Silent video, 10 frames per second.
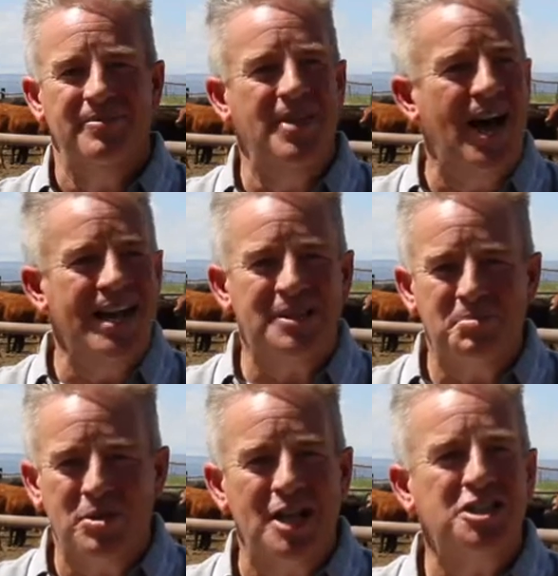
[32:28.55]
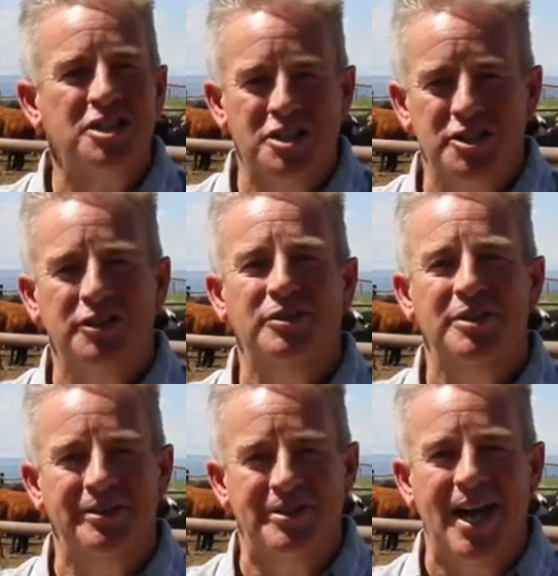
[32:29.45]
not as precious
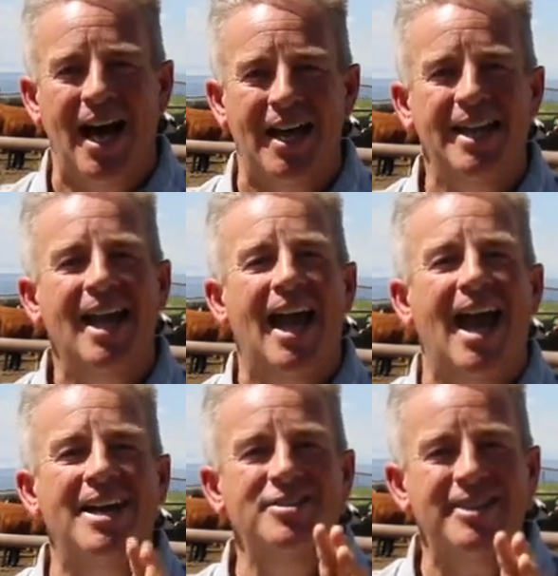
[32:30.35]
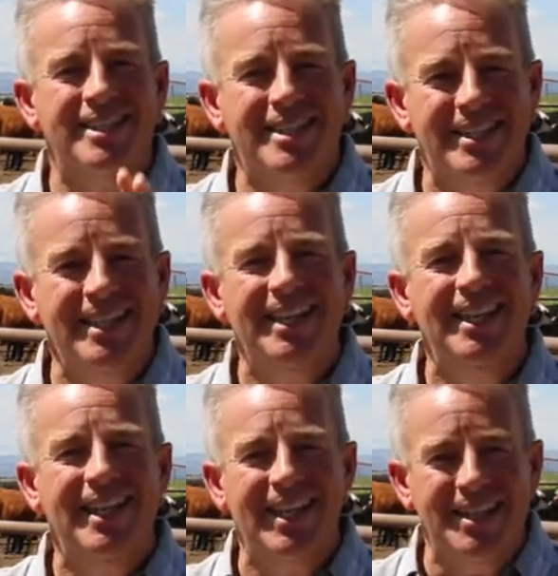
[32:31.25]
children of God. And you can
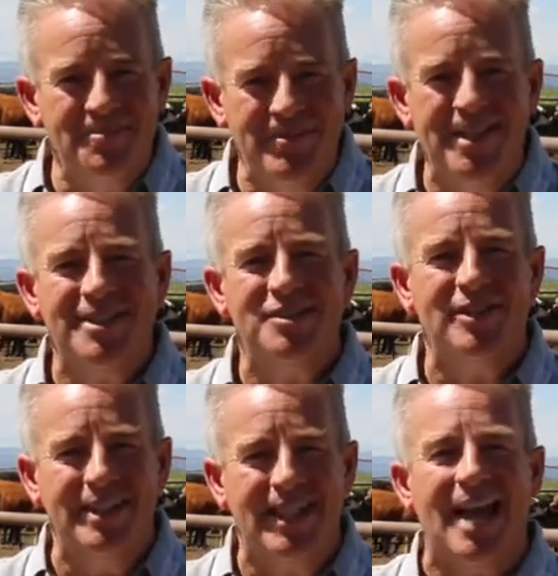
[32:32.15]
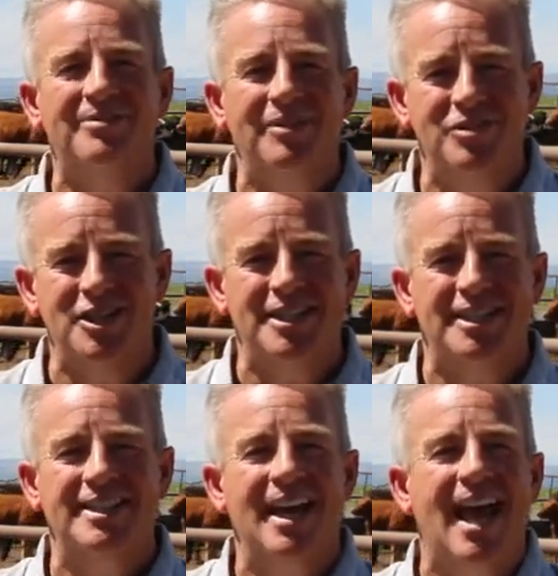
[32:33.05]
see in the ministry and life of
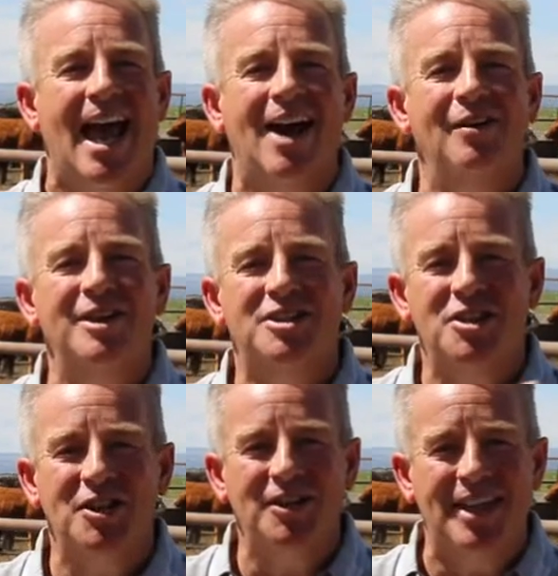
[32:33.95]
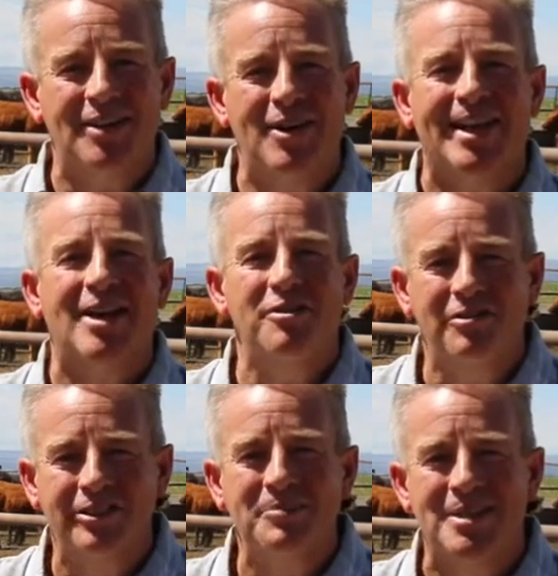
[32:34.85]
Jesus how he turned that around, how he
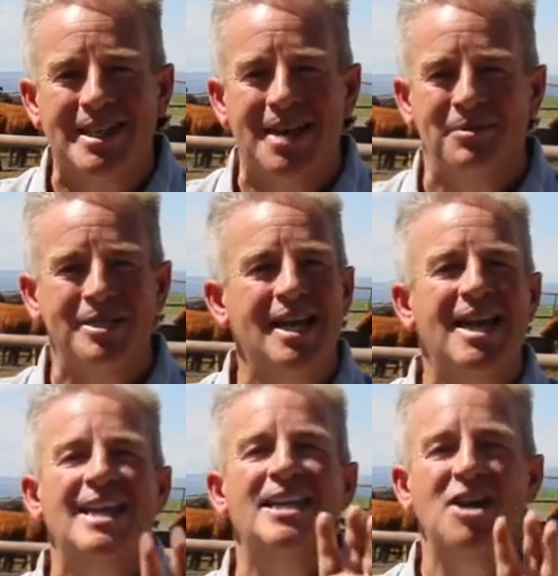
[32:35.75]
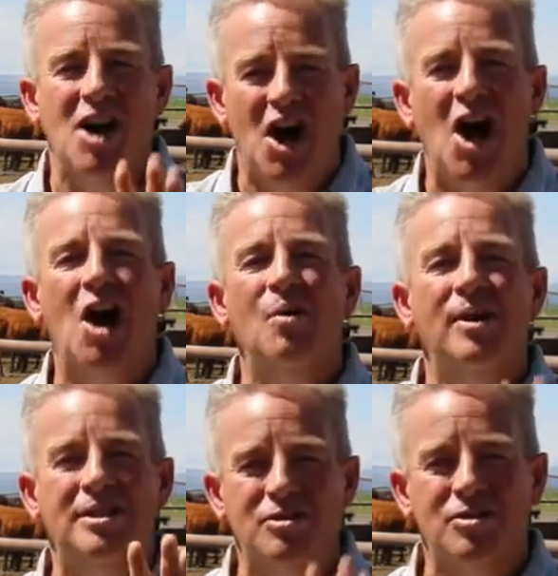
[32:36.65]
flipped the tables. He
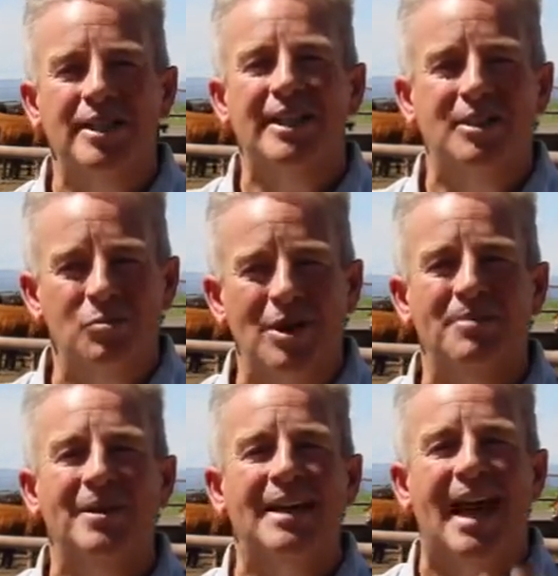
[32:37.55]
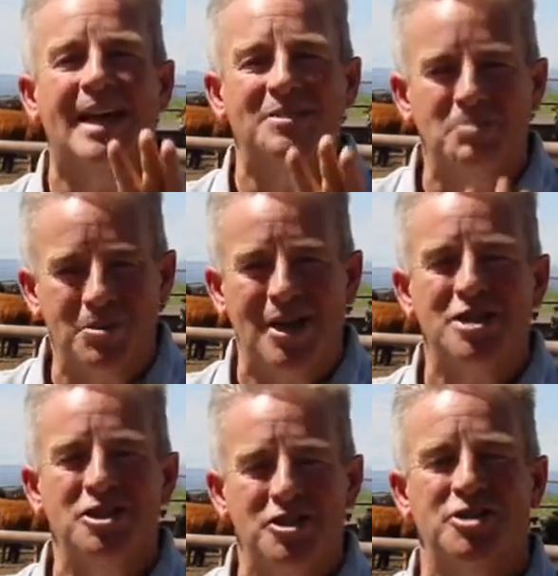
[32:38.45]
always treated women as
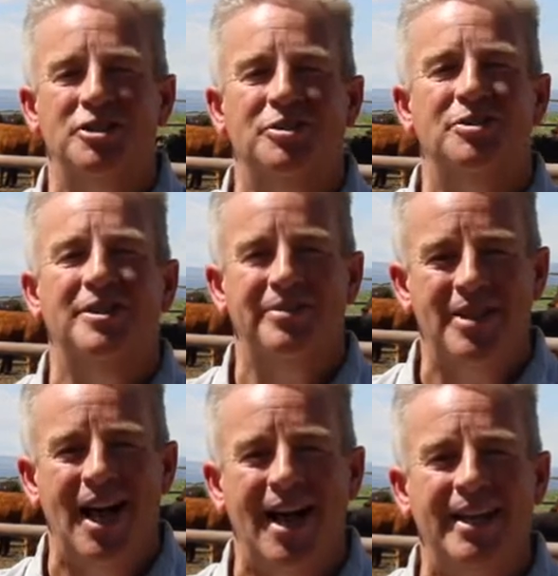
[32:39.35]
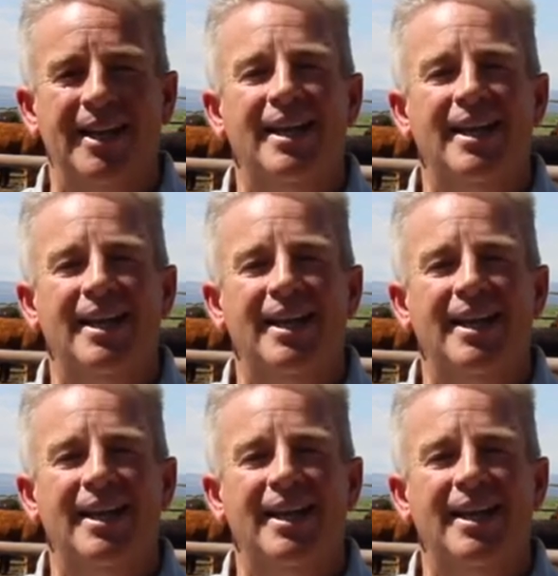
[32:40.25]
precious children of God.